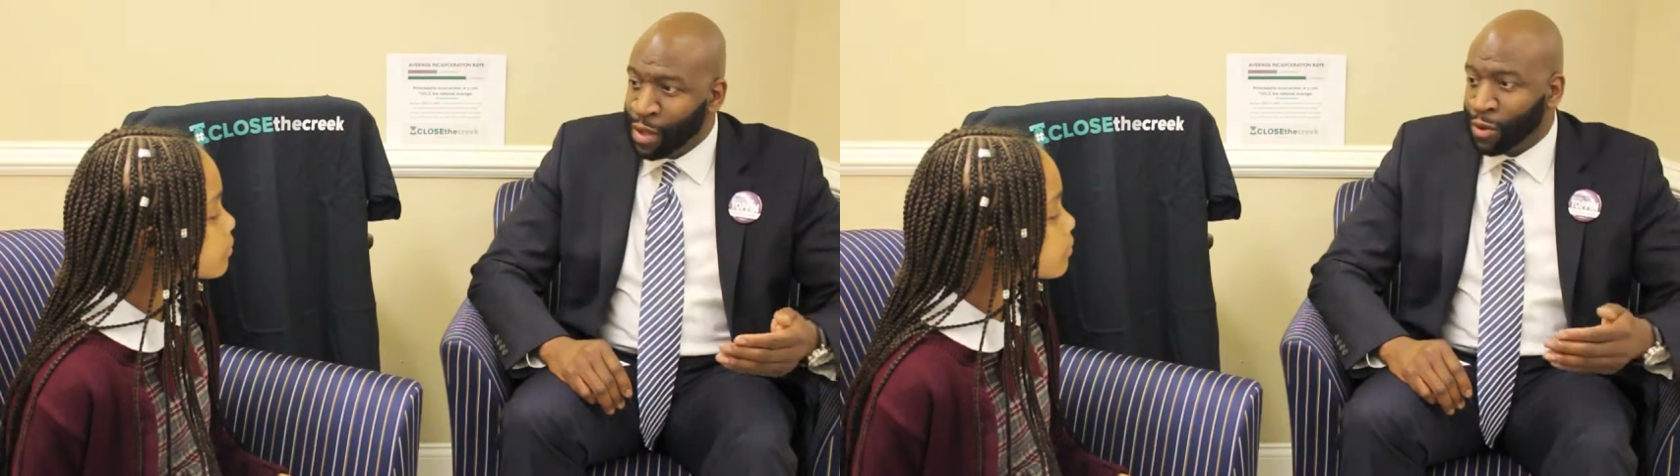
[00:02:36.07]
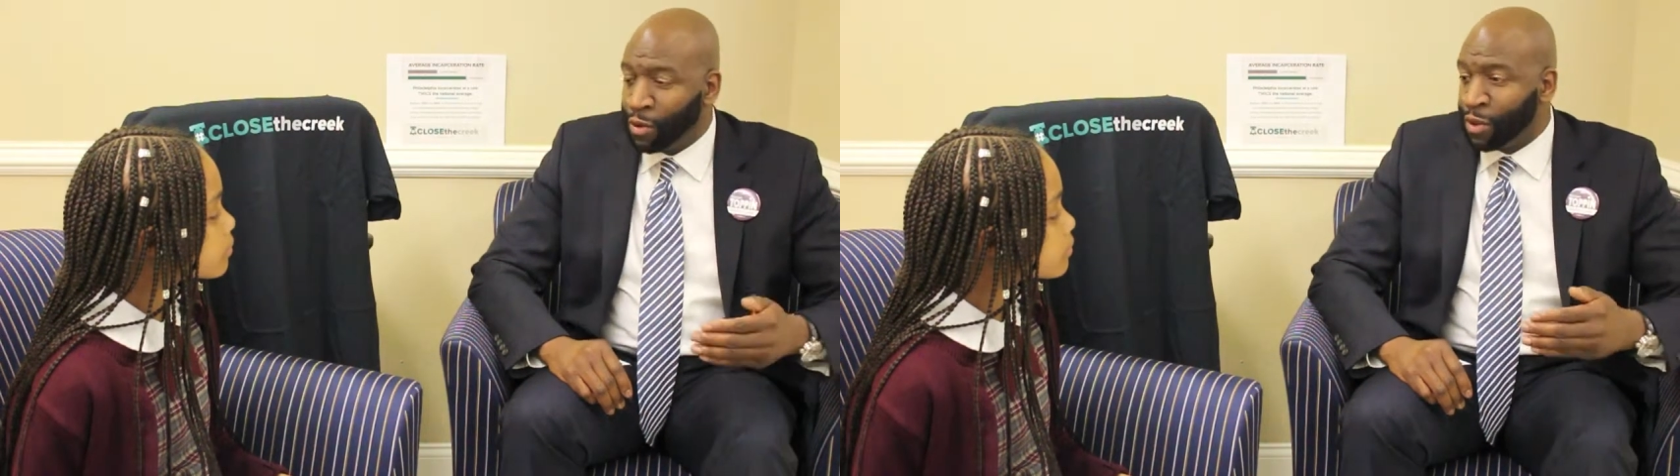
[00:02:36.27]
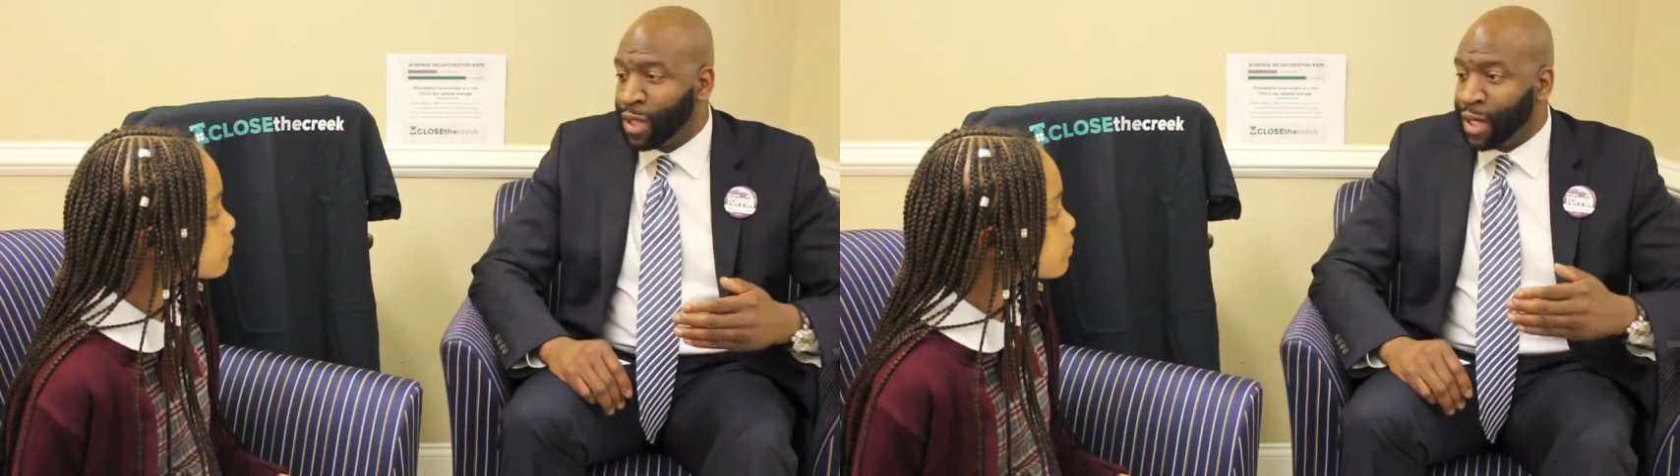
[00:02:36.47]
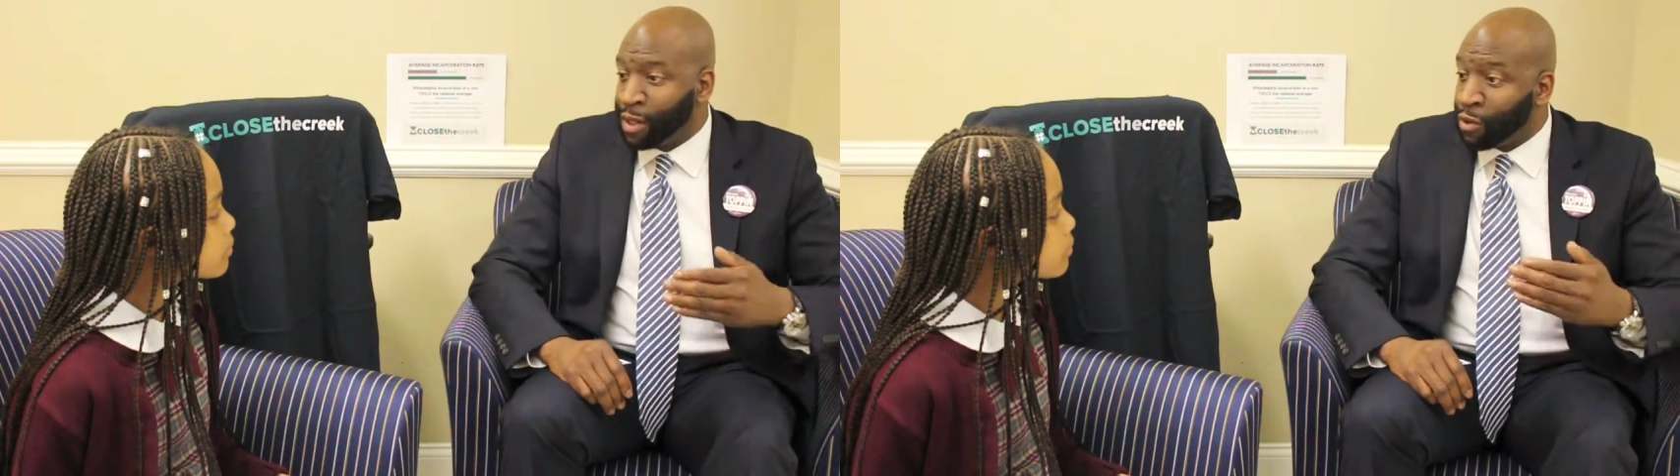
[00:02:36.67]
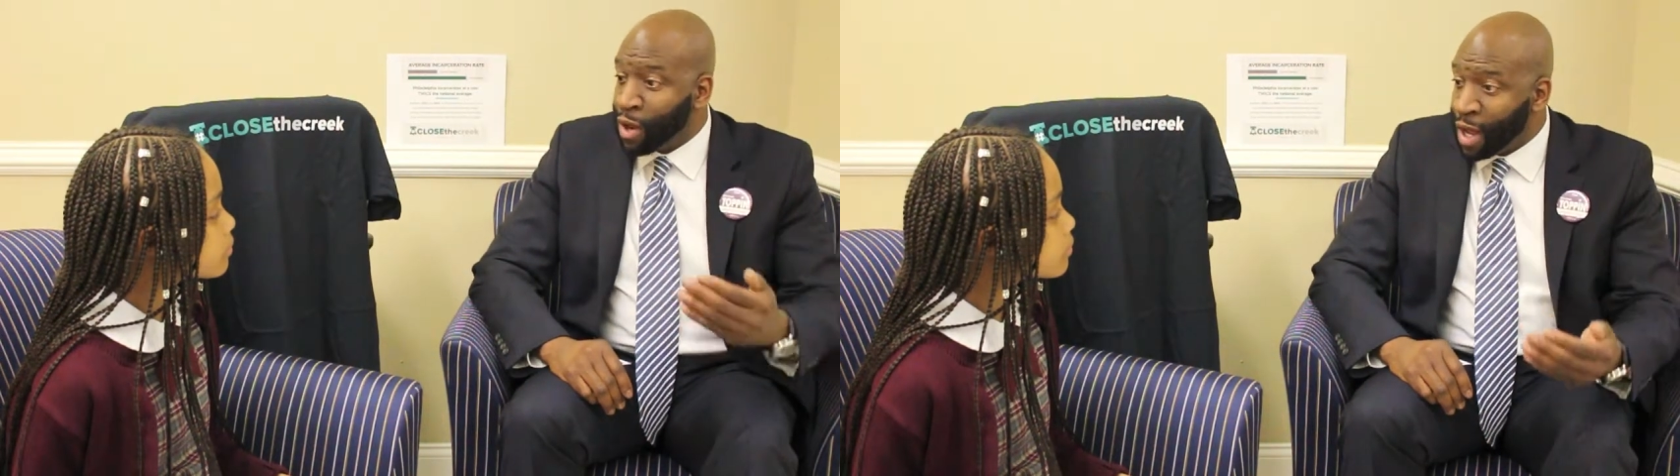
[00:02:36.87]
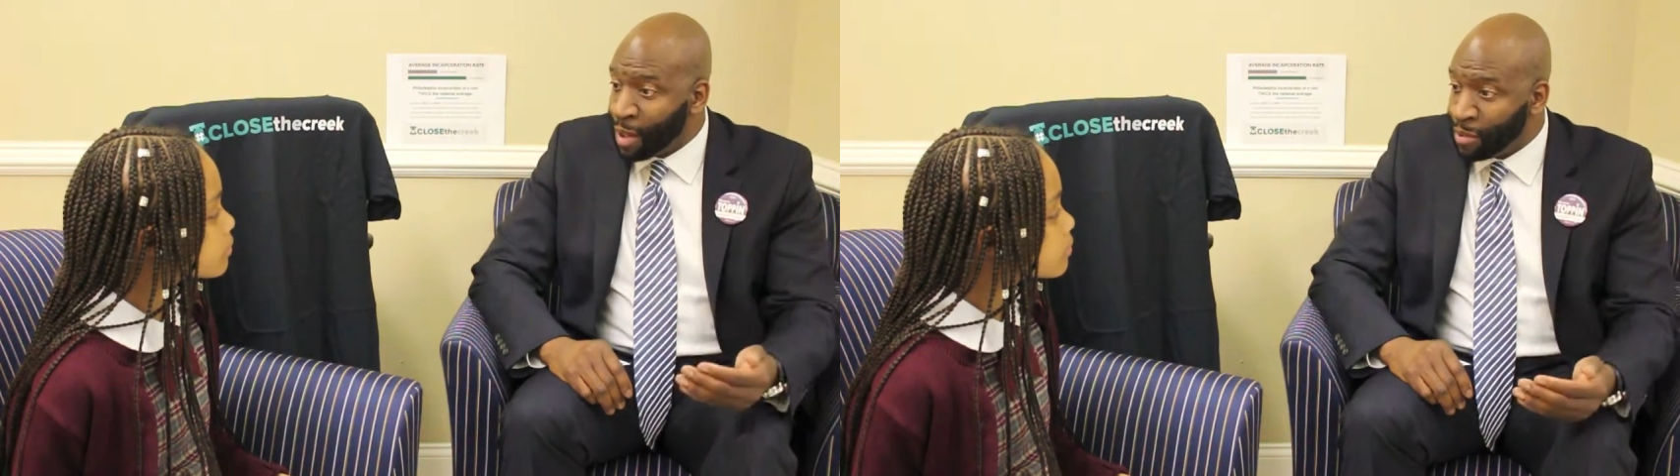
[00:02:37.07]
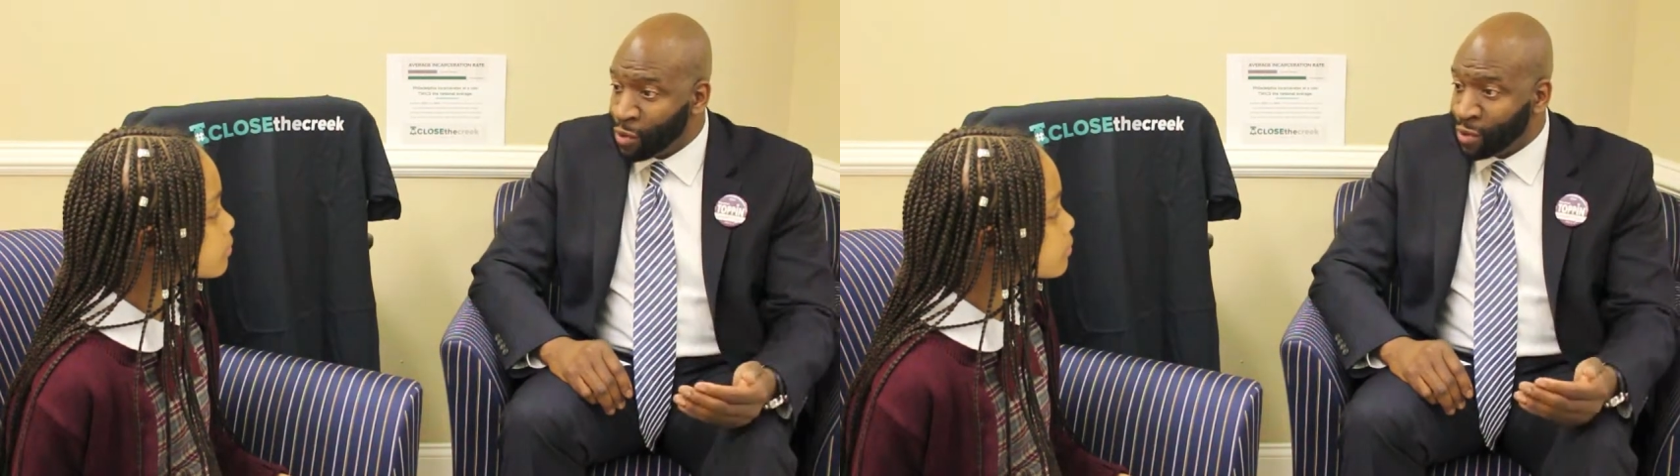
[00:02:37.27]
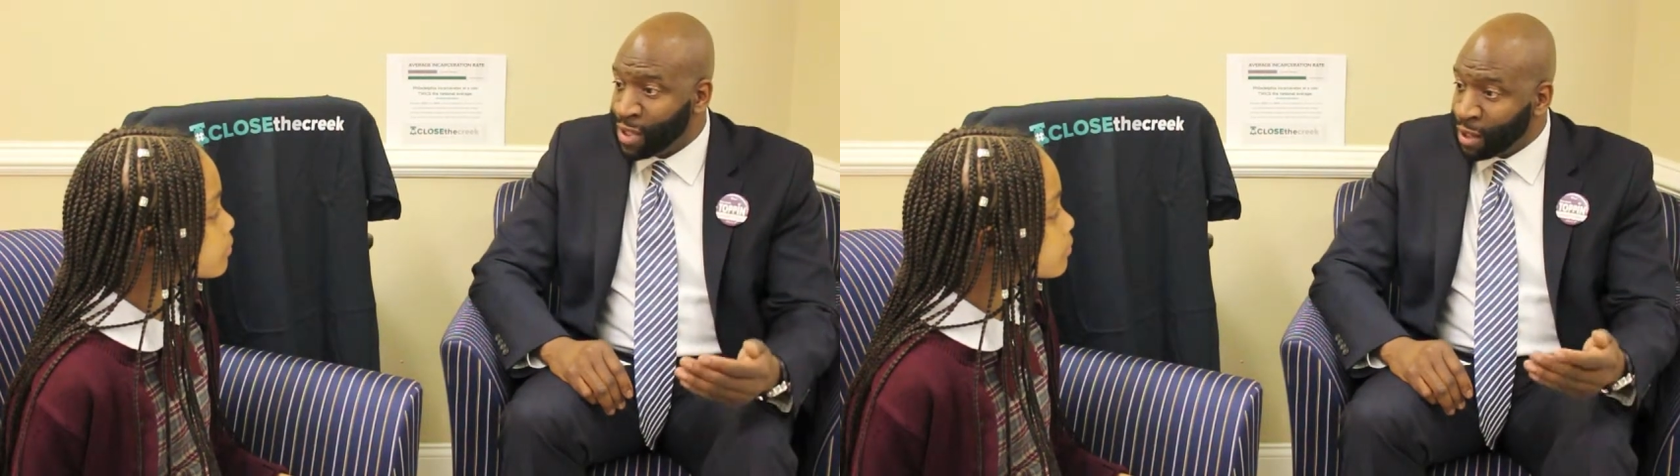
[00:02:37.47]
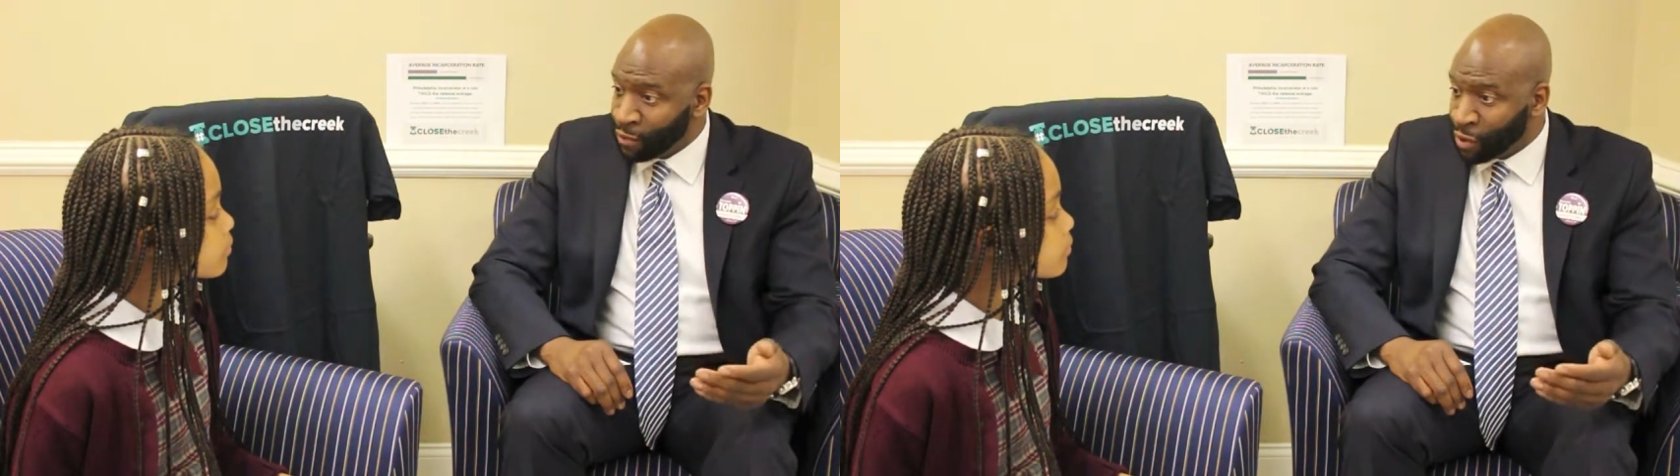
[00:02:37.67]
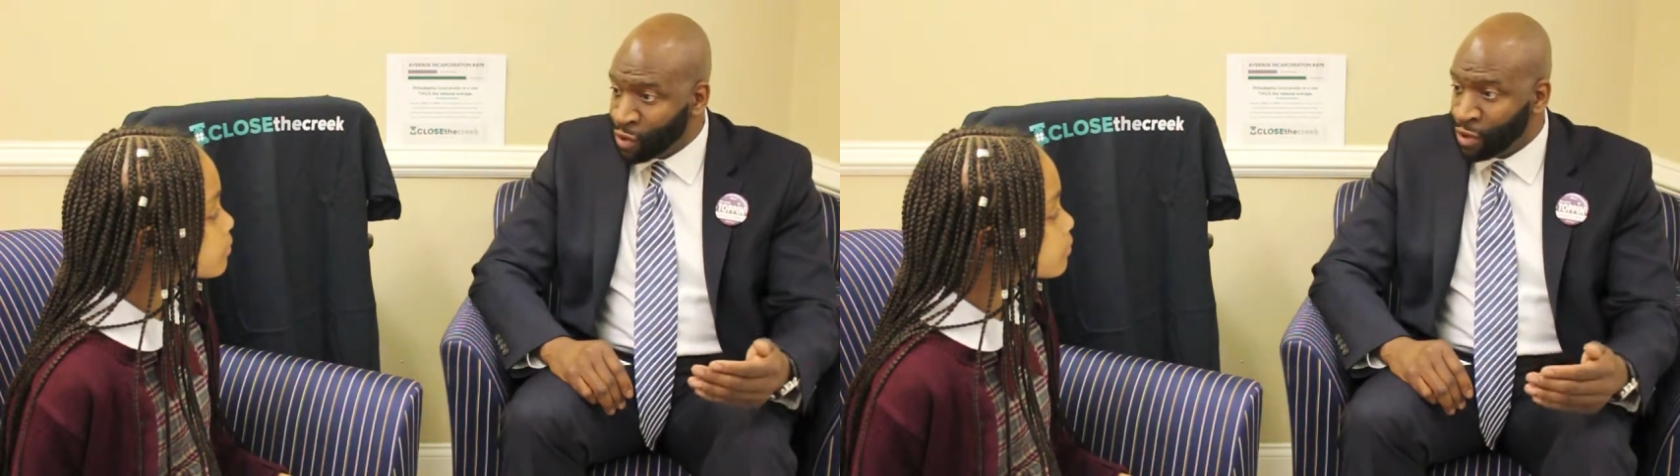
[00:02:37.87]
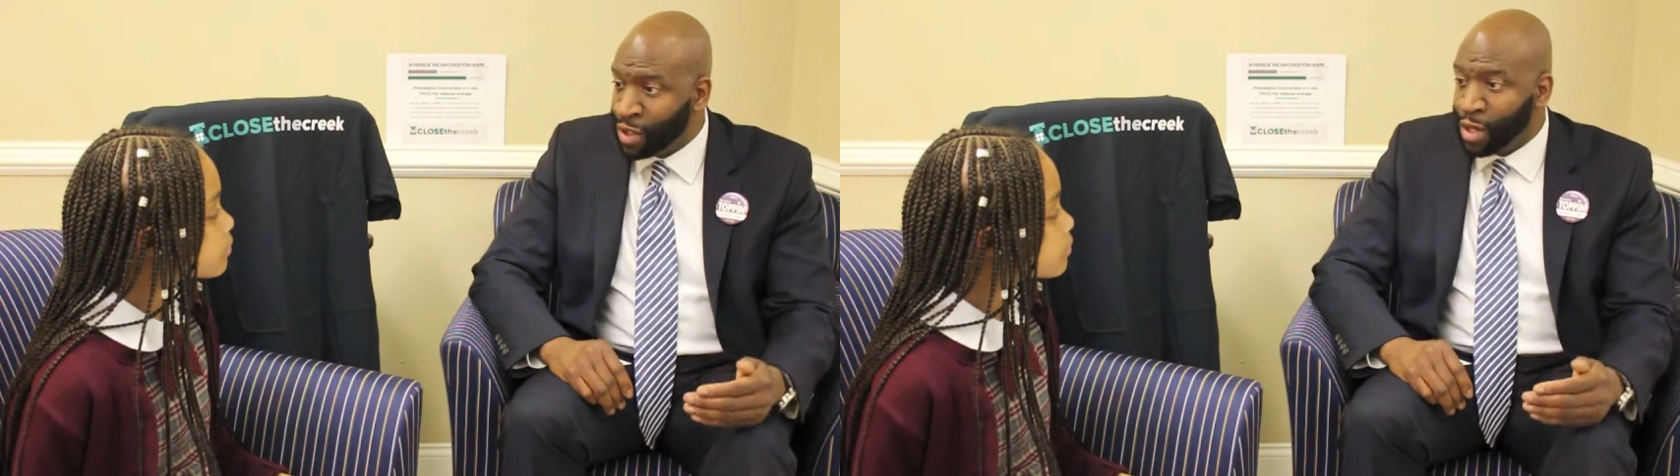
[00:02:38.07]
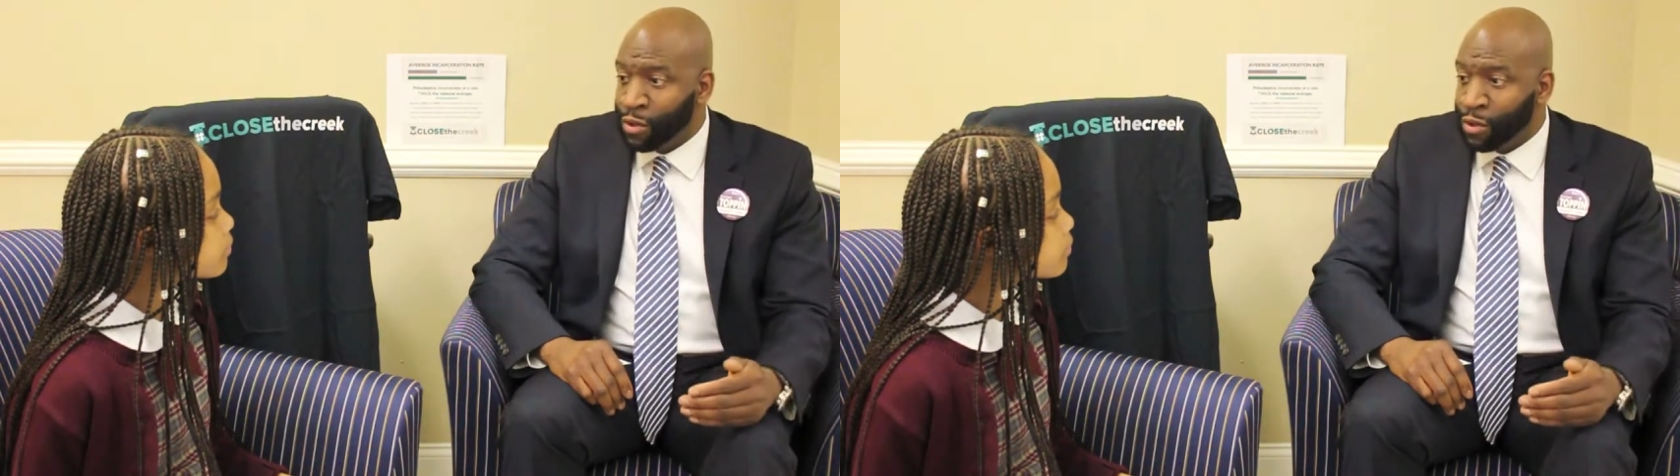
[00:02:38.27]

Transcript: they're looking at crimes on television,